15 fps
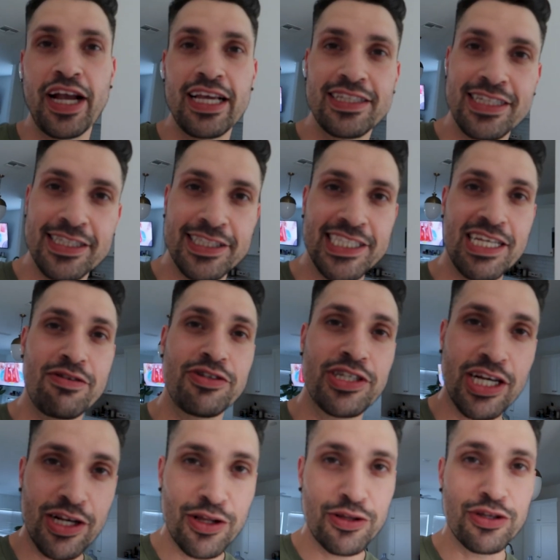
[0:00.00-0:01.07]
you guys can see, we're
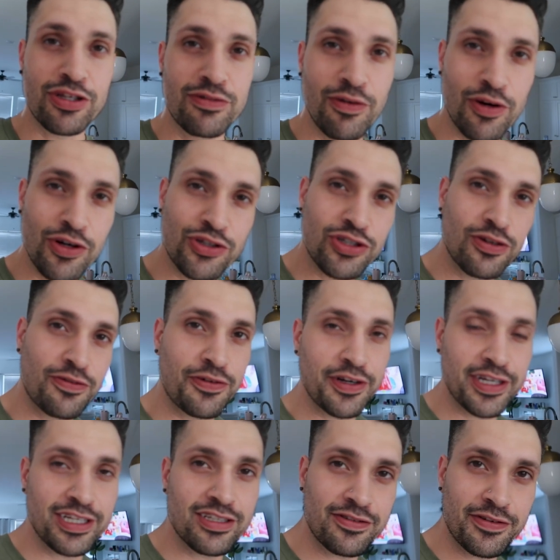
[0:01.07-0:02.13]
trying to do this photo shoot for
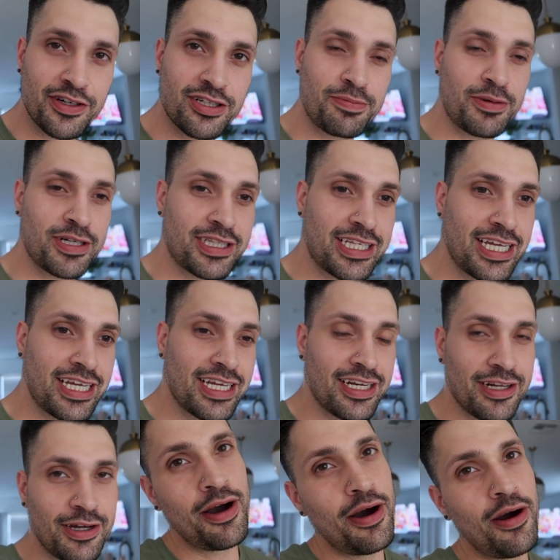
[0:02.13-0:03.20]
Ian's first birthday,
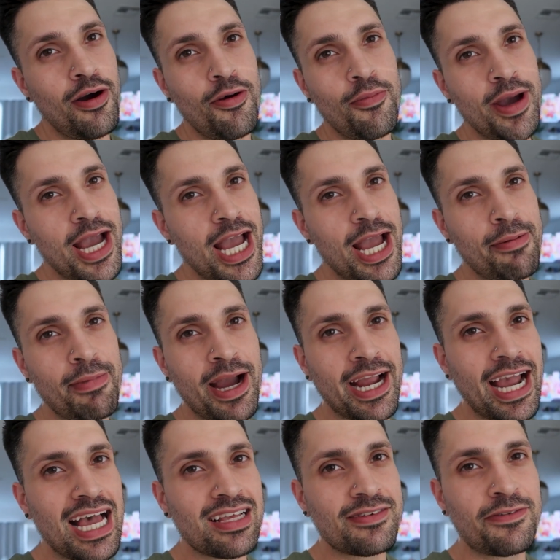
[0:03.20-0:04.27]
and oh man, my
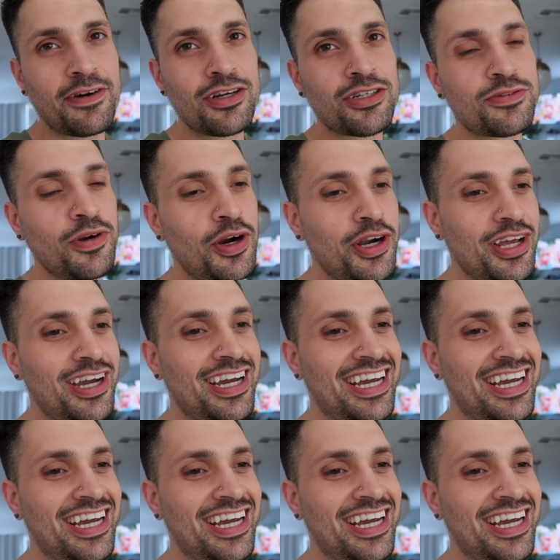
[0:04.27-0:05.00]
guy's first rodeo.